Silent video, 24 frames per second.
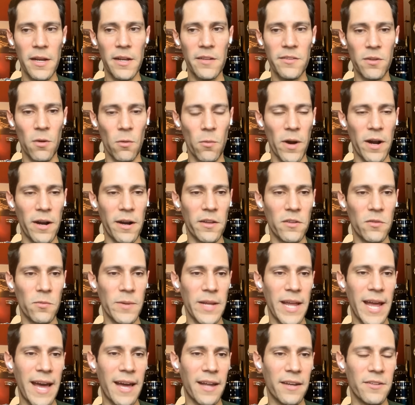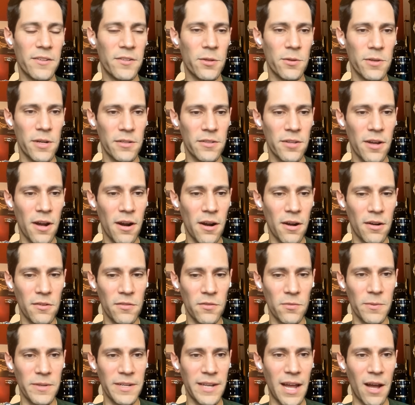So whereas we had 2
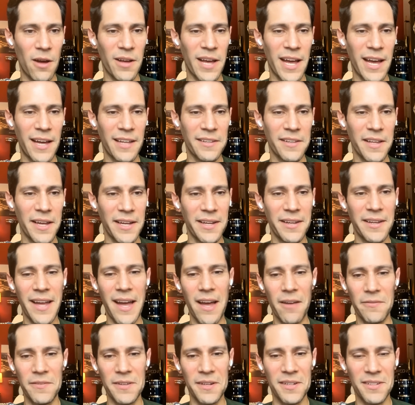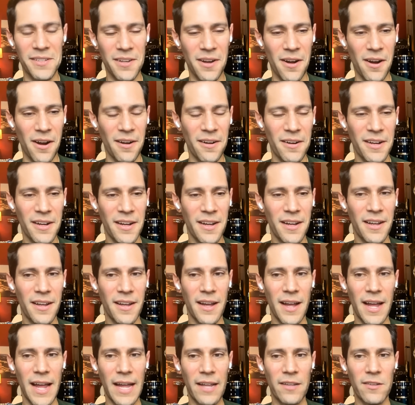guitars, we now had like half a guitar.
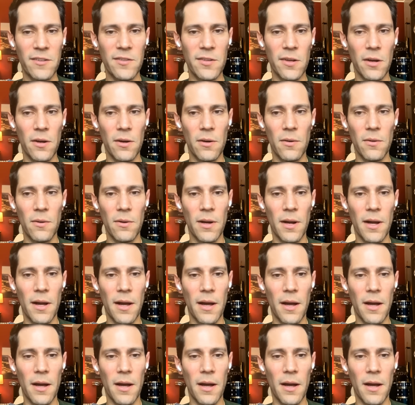And so